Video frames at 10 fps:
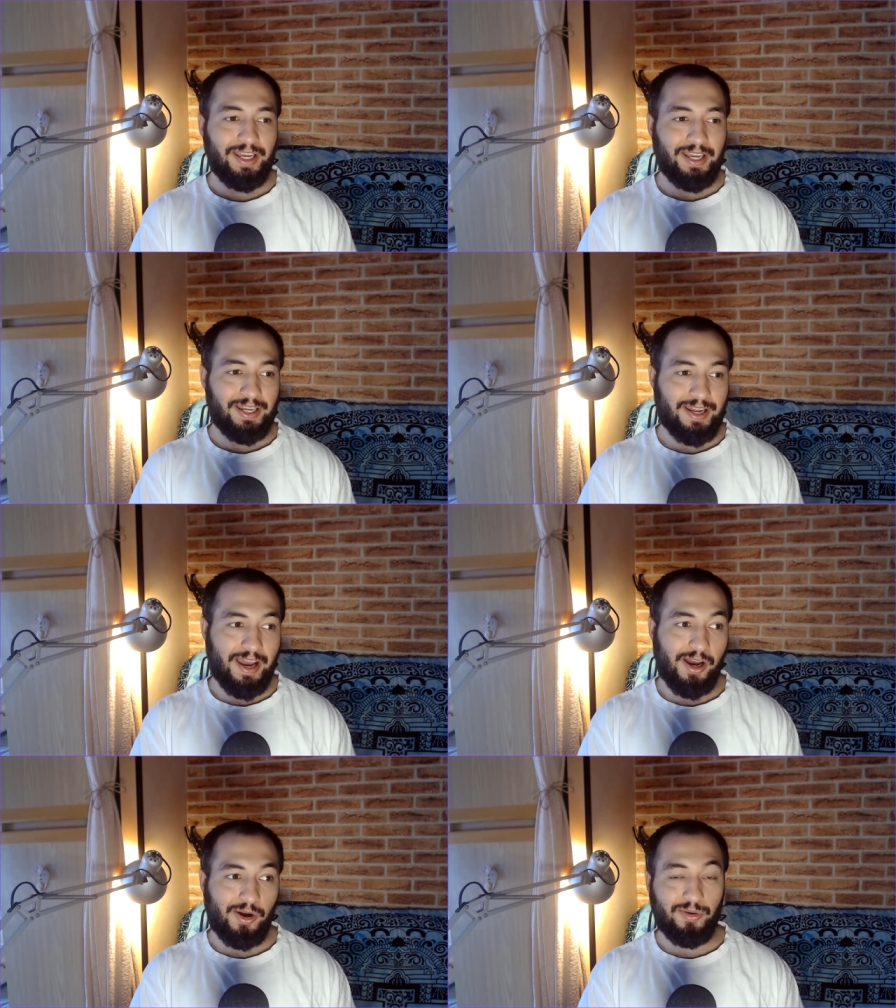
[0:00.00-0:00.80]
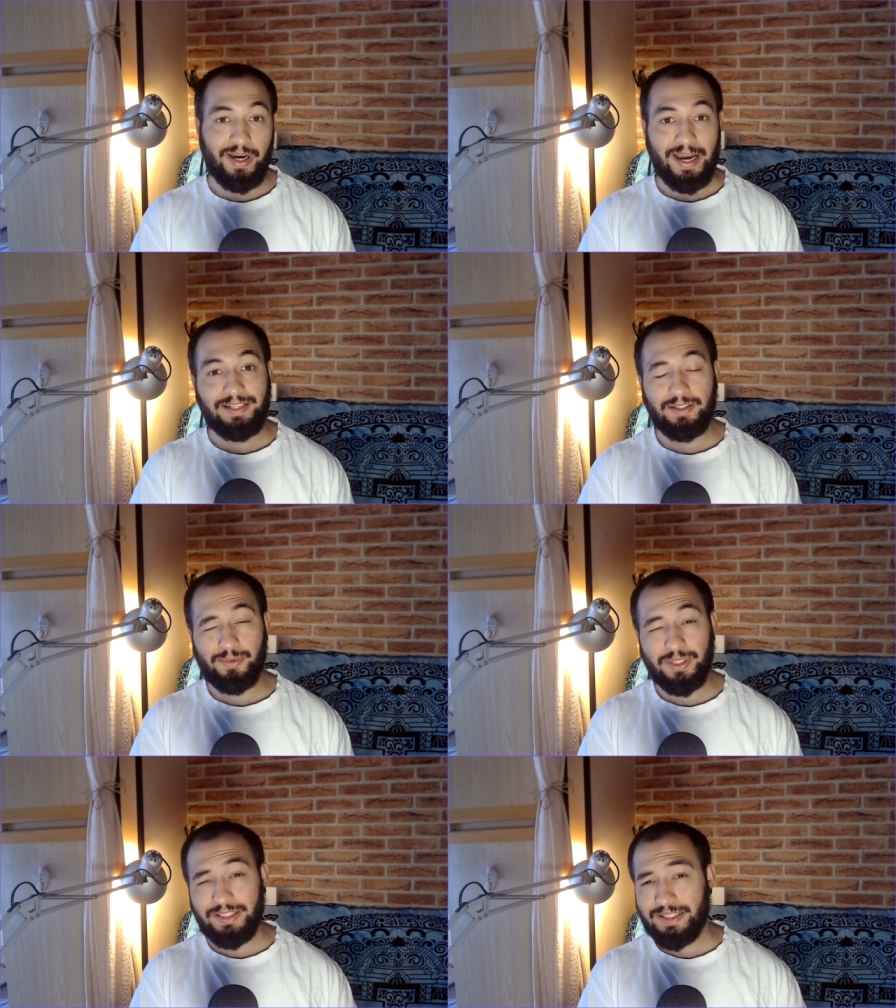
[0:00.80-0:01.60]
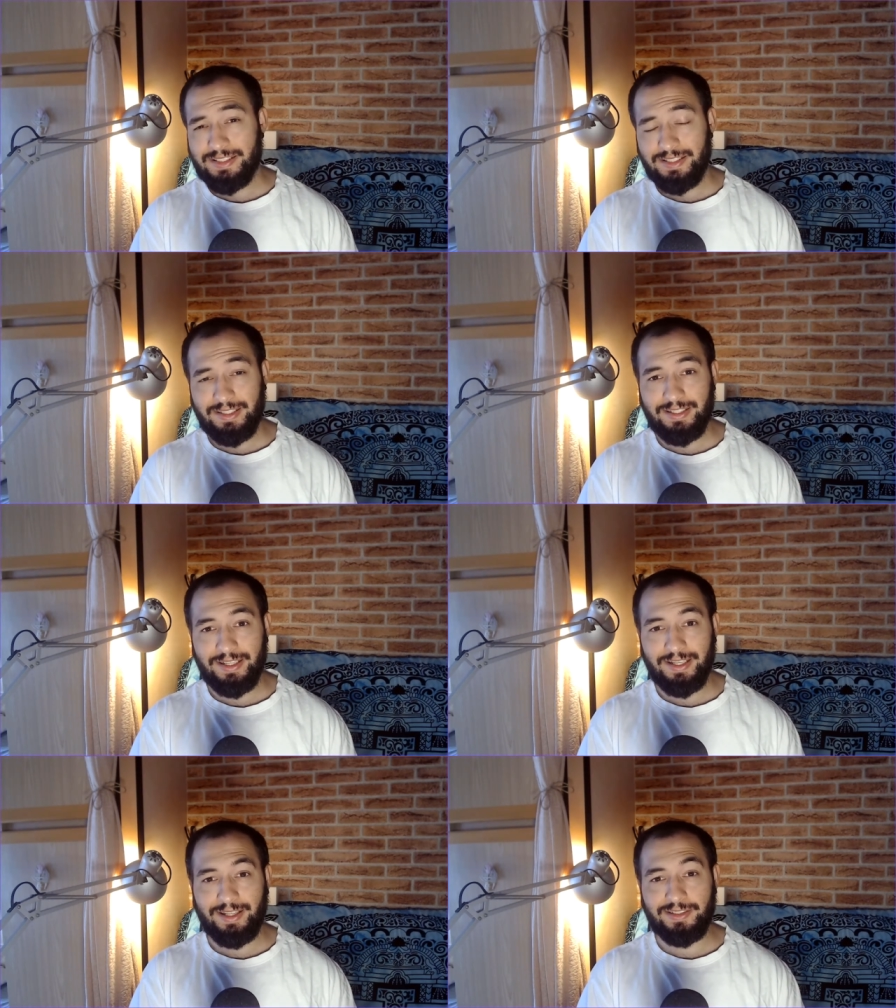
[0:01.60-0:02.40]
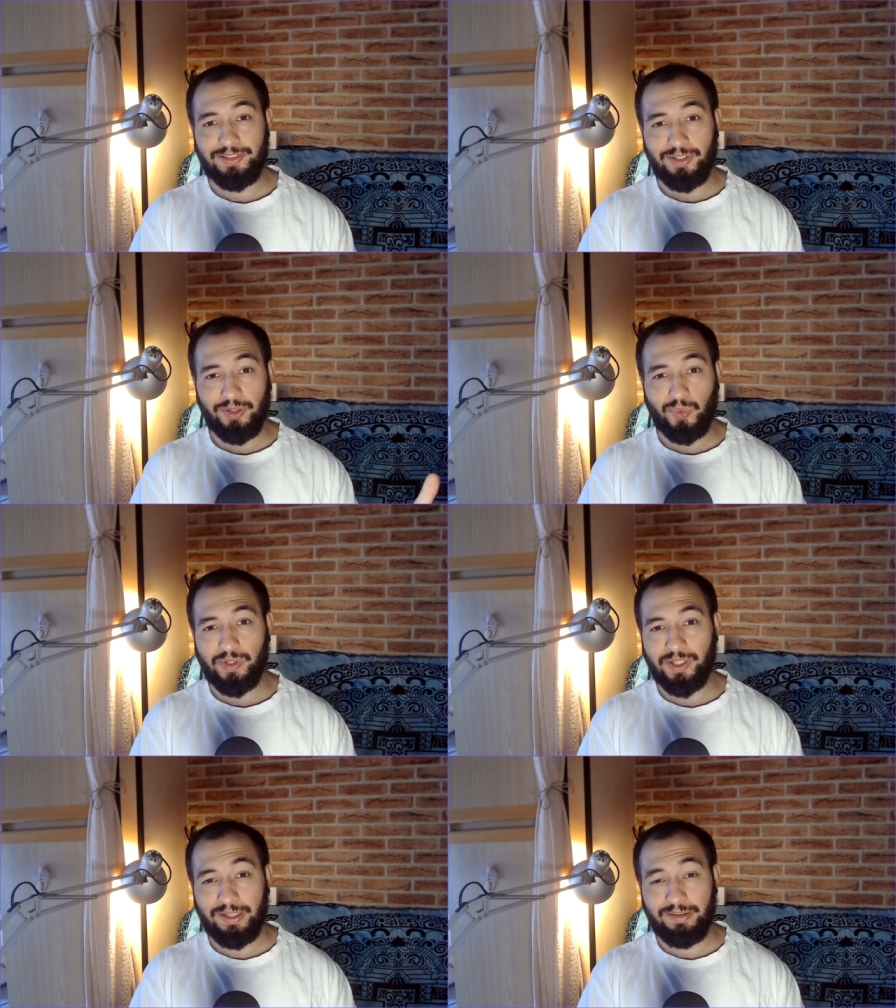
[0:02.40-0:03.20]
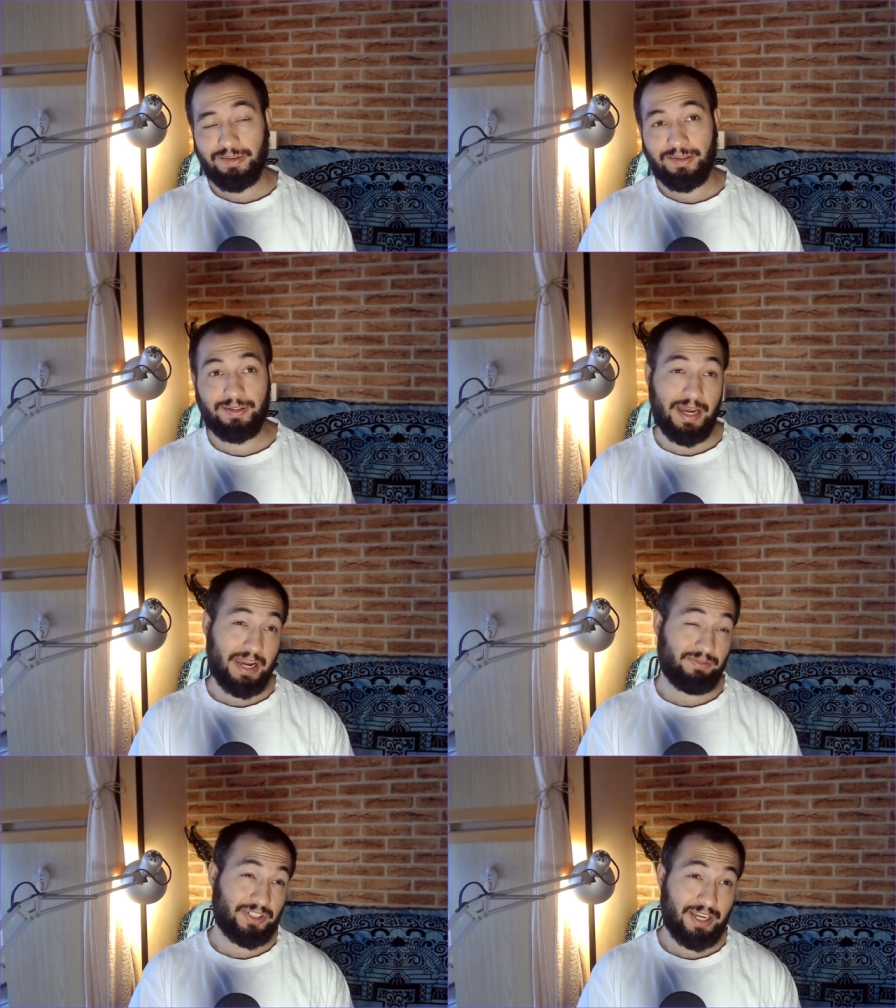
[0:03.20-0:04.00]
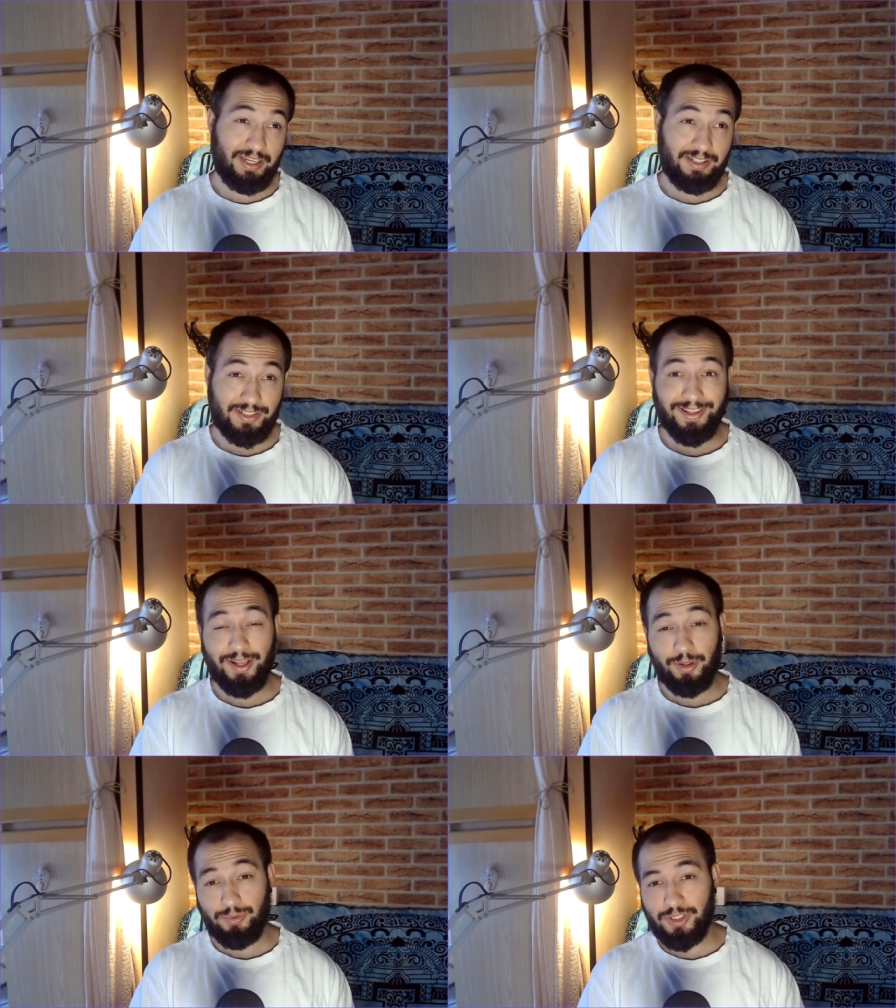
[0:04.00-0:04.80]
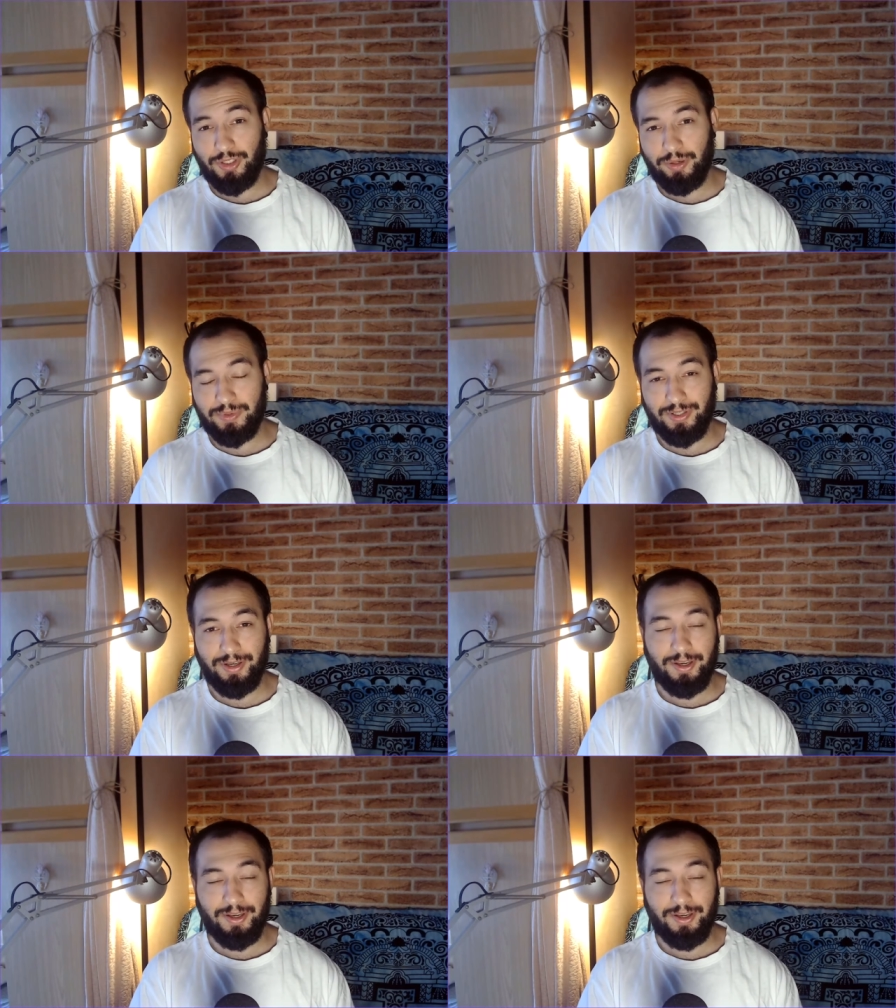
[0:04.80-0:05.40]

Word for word: Now, I degreed last year and started working, I've changed three jobs,